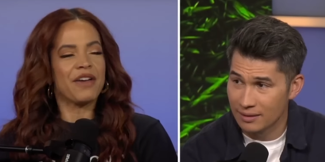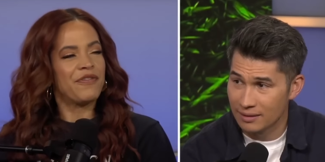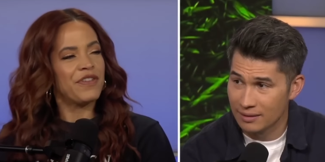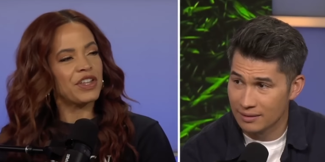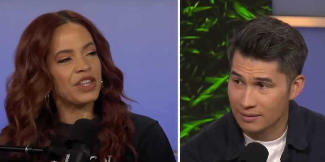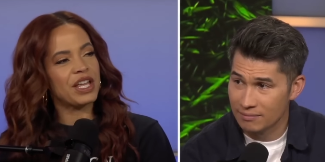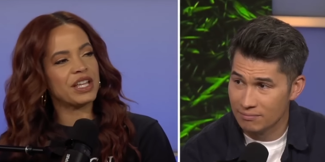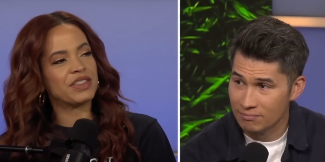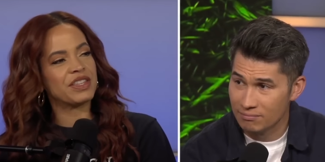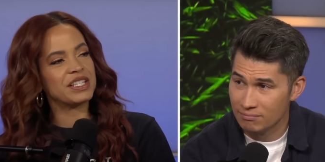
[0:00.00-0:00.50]

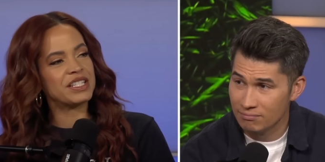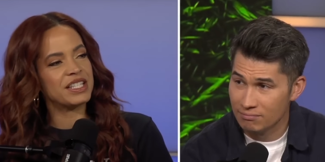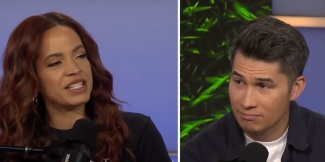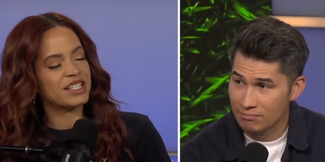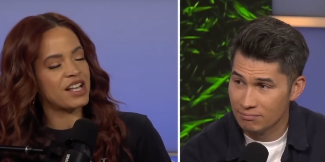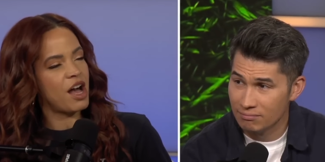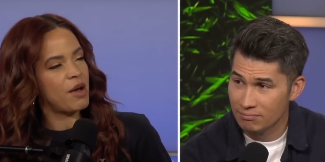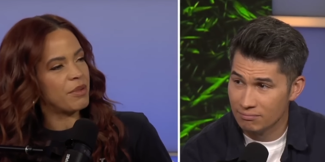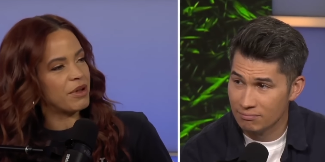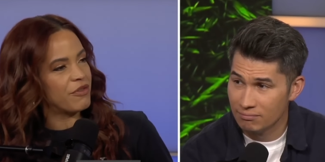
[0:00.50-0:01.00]
Speaker 1: feel like this
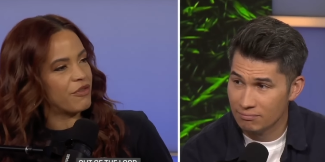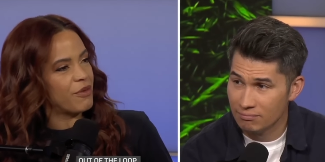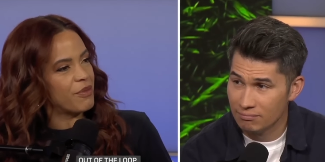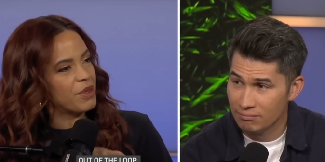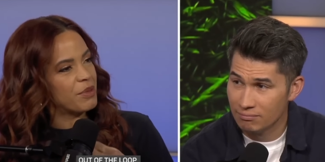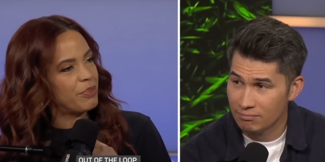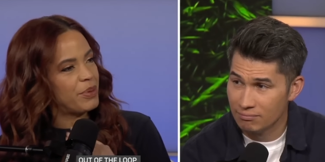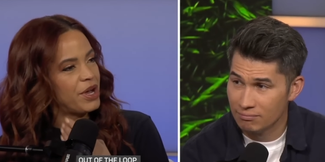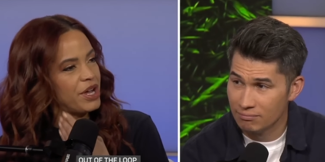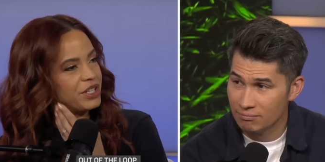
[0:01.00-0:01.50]
is coming
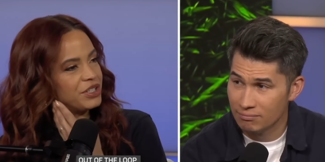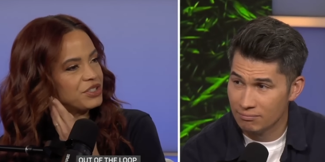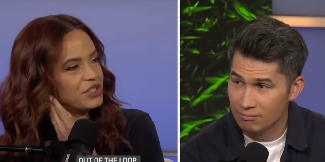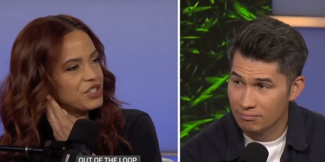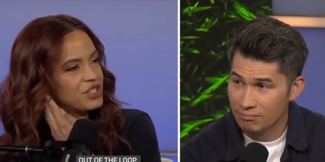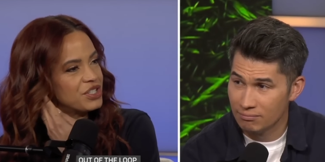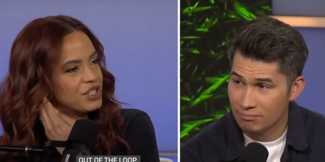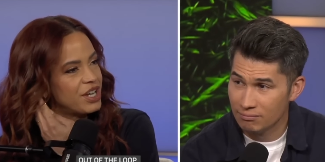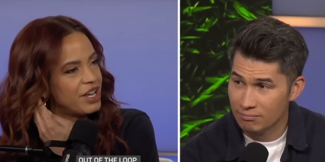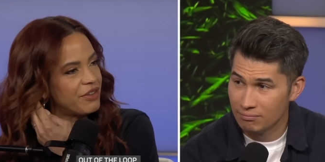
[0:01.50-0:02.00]
from the
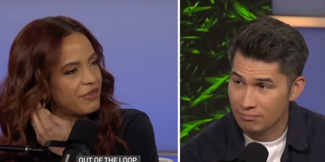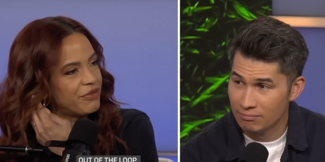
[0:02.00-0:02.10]
punch a